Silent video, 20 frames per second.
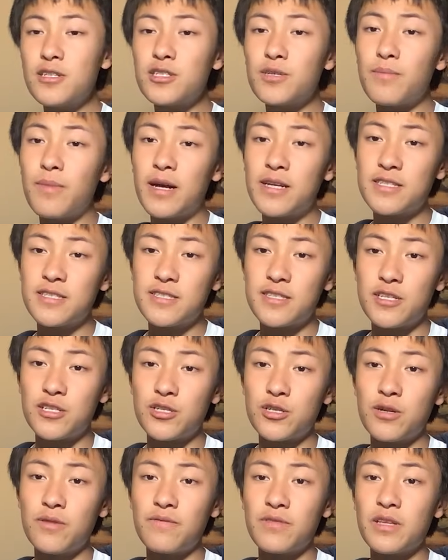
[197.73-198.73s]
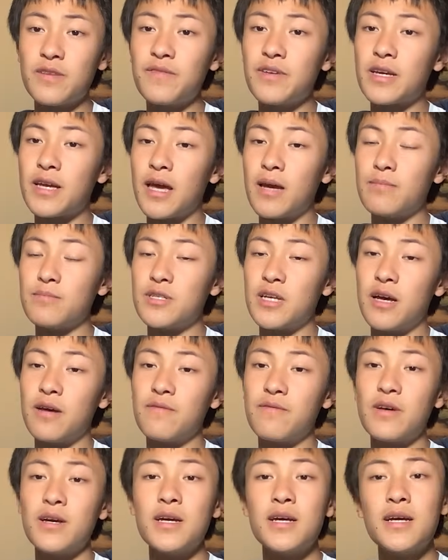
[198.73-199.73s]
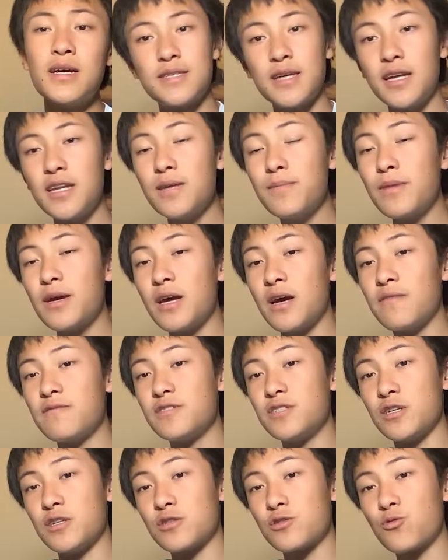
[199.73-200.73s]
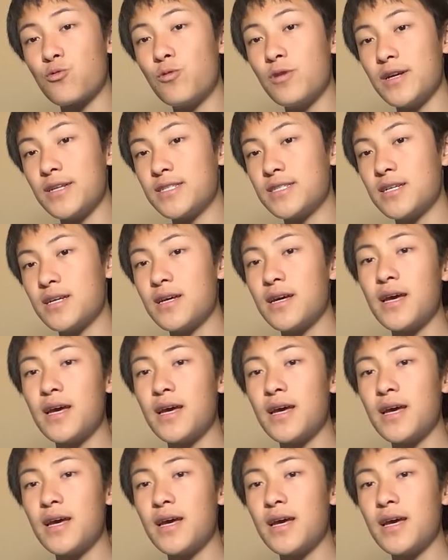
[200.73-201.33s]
to my decision of leaving game dev, Dani may have just quit,